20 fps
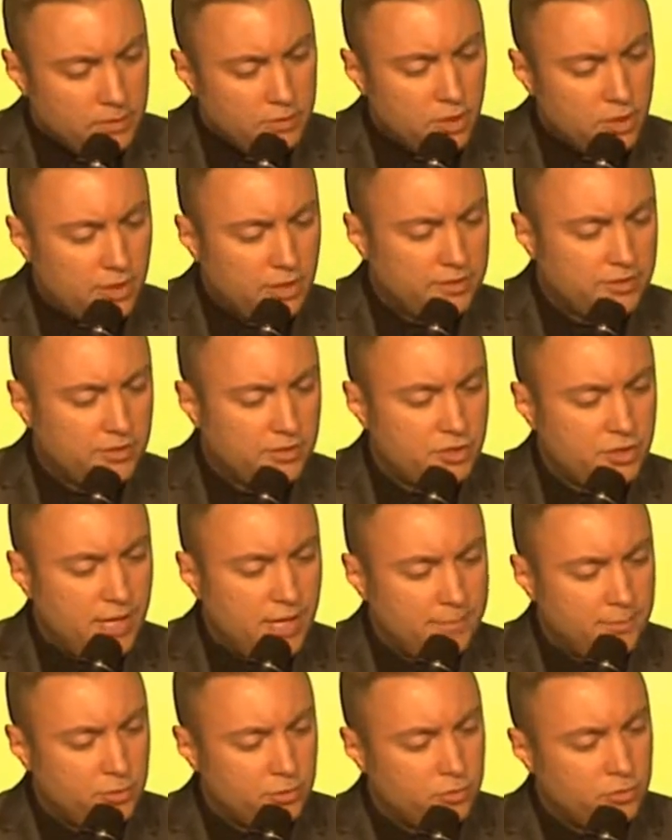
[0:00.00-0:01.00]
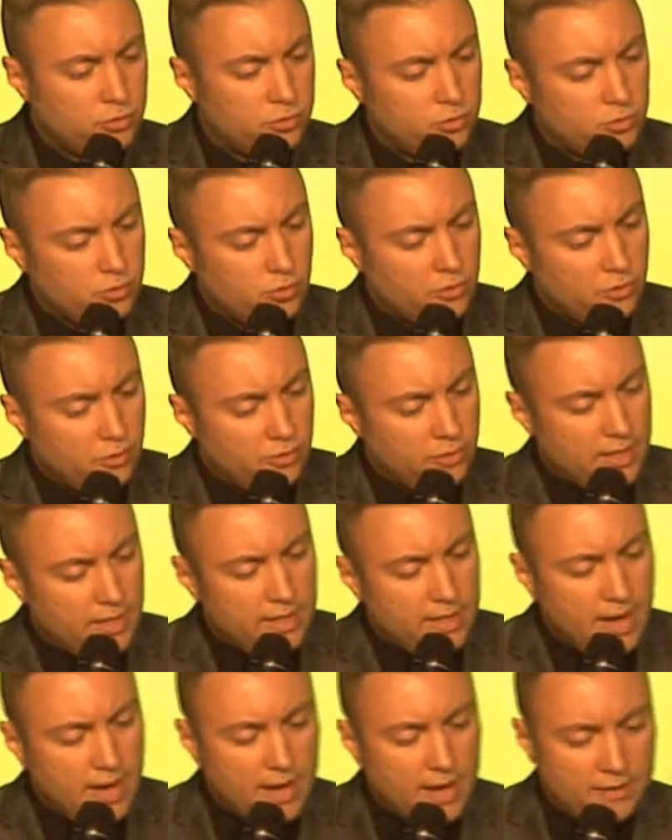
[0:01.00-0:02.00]
Genesis chapter
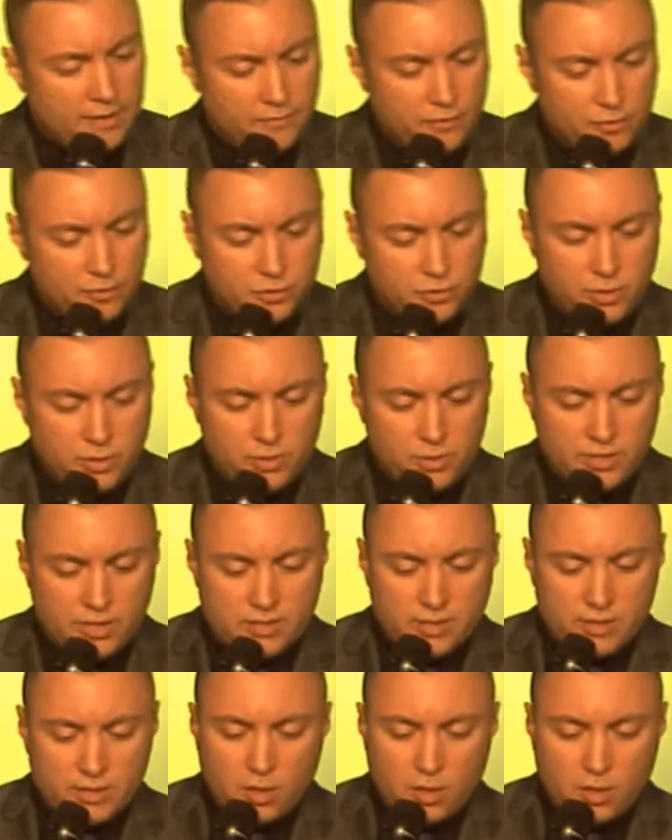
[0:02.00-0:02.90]
39, verse 2 says,